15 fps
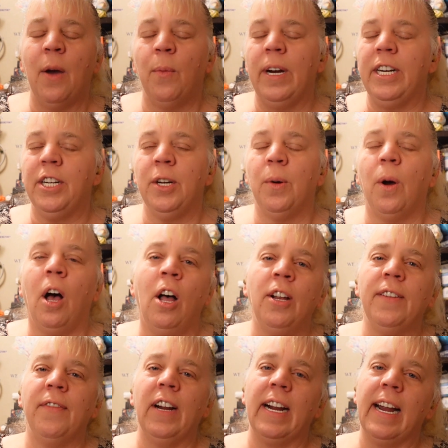and we do
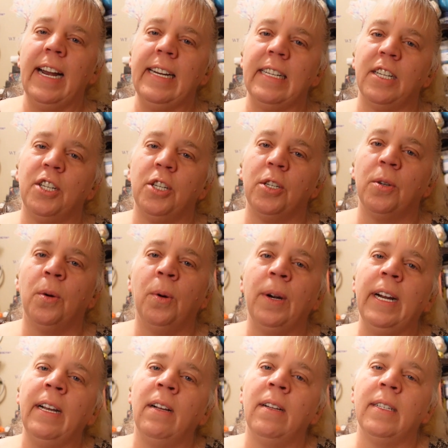all different kinds of
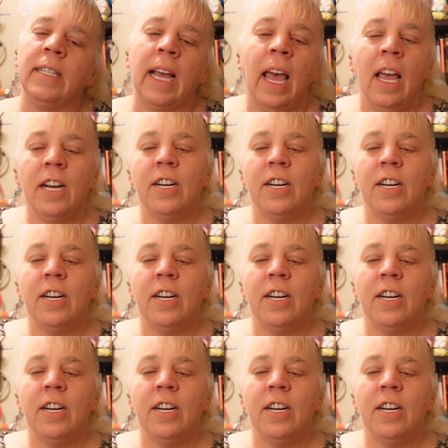tutorials,